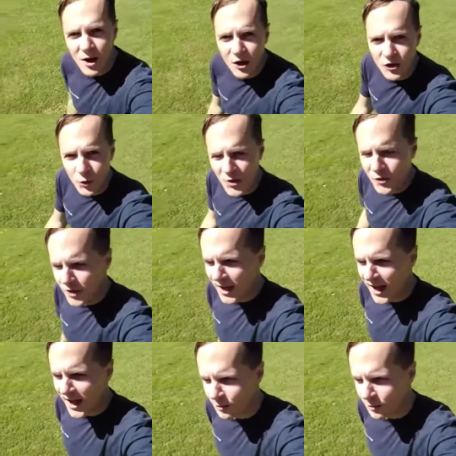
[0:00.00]
So, one thought I
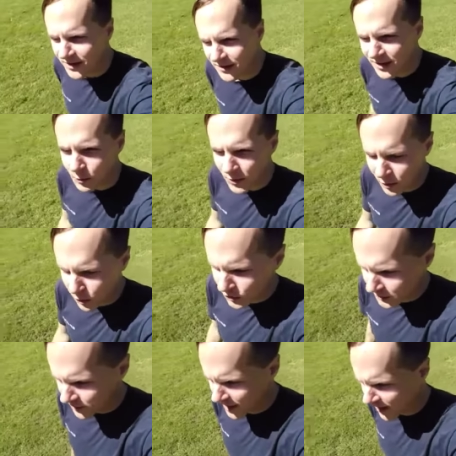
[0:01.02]
had was that uh, we also be
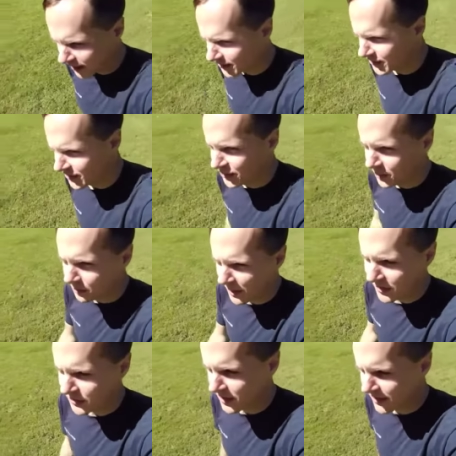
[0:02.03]
if an AI system
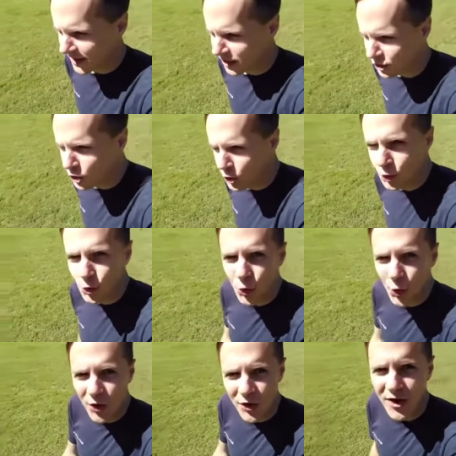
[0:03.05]
basically like knew
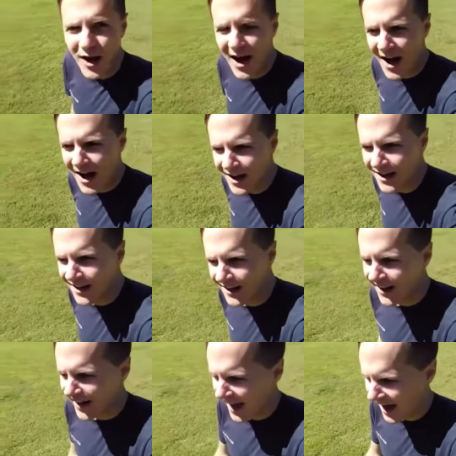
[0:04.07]
uh,
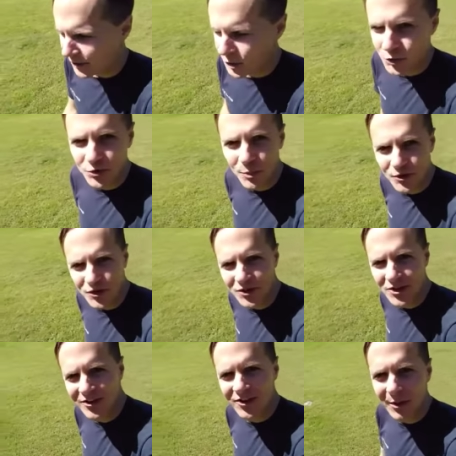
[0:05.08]
how you responded to
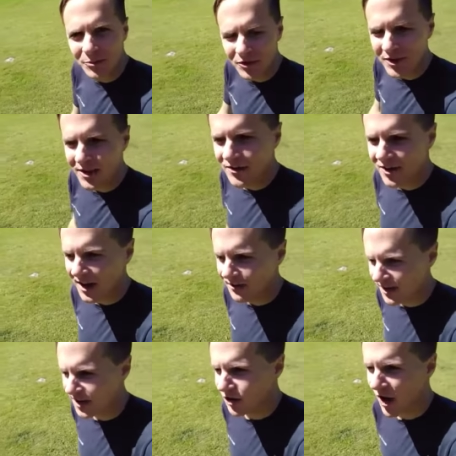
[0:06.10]
these types of things and kind of
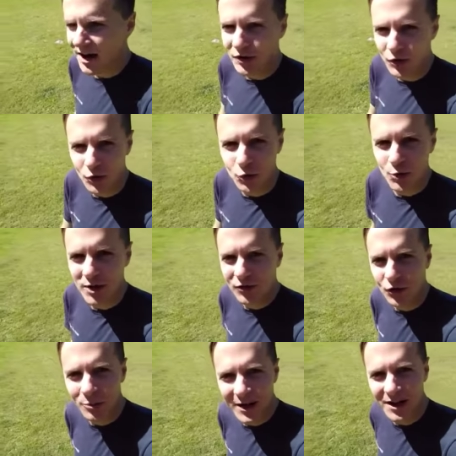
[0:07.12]
like guided you through these
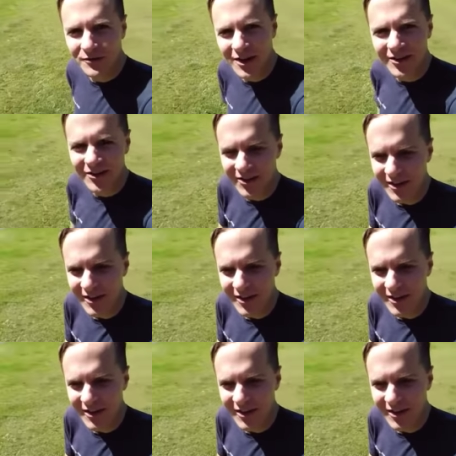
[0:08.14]
traumatic events.